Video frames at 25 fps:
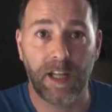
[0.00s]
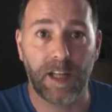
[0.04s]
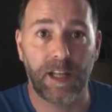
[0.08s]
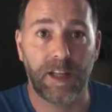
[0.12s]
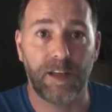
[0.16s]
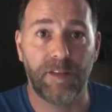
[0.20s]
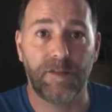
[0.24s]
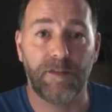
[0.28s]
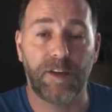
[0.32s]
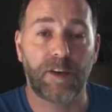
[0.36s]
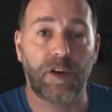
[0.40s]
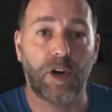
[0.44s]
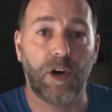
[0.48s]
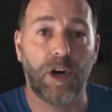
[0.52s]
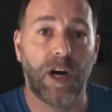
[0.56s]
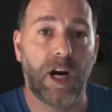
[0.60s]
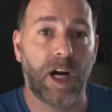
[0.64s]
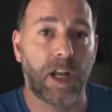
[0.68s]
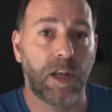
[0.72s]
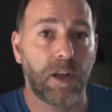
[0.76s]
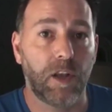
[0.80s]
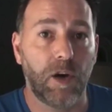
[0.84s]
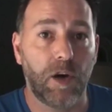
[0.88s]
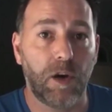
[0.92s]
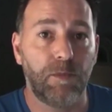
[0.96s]
they've got
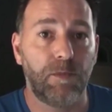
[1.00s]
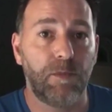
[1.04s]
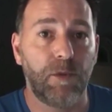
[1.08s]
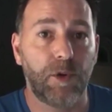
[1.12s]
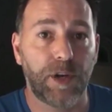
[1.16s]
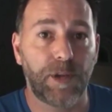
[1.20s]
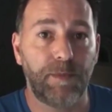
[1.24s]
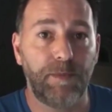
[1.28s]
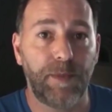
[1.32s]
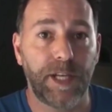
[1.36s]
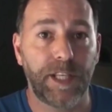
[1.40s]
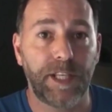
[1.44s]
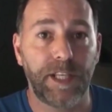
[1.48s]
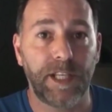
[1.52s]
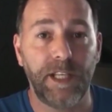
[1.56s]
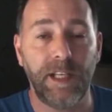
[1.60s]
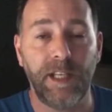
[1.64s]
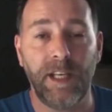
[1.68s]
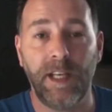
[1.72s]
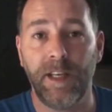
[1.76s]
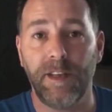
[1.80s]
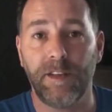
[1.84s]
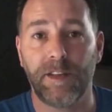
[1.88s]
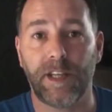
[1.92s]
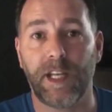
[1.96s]
a lot more
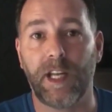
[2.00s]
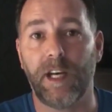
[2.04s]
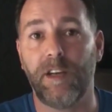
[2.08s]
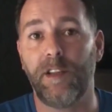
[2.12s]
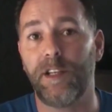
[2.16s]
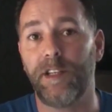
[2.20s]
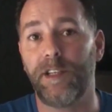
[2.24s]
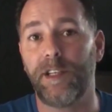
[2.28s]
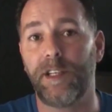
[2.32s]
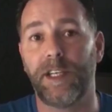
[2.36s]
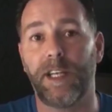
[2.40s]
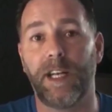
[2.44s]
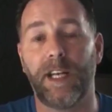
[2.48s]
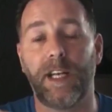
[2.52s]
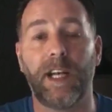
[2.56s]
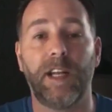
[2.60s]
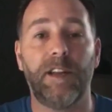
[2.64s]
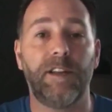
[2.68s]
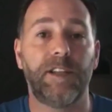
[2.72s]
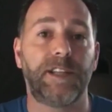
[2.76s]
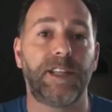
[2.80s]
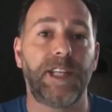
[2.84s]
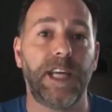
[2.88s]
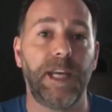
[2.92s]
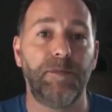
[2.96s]
opinion than others in
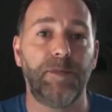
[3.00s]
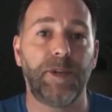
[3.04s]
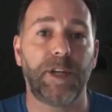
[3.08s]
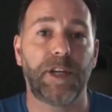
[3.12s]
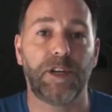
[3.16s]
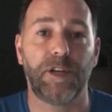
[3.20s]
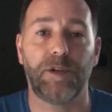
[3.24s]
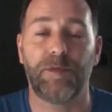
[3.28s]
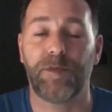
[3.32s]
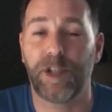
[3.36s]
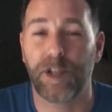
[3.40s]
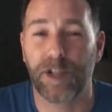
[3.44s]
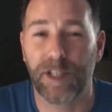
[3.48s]
another separate group.